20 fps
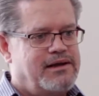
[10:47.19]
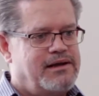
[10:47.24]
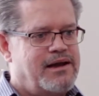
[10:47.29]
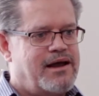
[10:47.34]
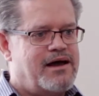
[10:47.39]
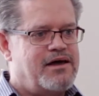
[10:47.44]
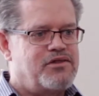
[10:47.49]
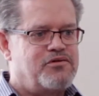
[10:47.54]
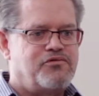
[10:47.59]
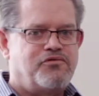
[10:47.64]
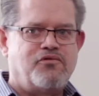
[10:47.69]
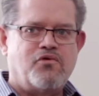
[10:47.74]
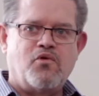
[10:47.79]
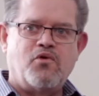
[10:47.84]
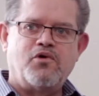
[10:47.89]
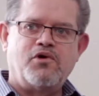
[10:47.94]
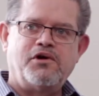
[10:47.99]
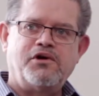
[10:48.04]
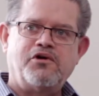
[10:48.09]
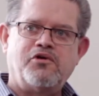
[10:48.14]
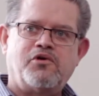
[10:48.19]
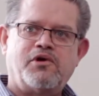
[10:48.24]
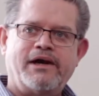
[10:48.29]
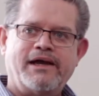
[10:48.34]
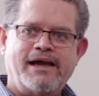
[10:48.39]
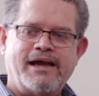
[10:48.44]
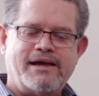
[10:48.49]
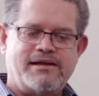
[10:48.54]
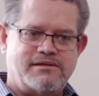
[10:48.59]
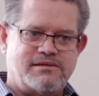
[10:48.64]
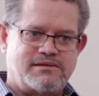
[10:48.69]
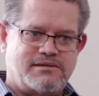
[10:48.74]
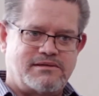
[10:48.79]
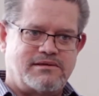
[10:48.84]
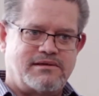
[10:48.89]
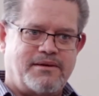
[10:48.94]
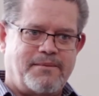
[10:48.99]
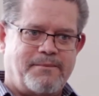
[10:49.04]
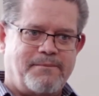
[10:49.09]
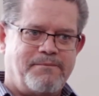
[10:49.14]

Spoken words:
neither for nor against.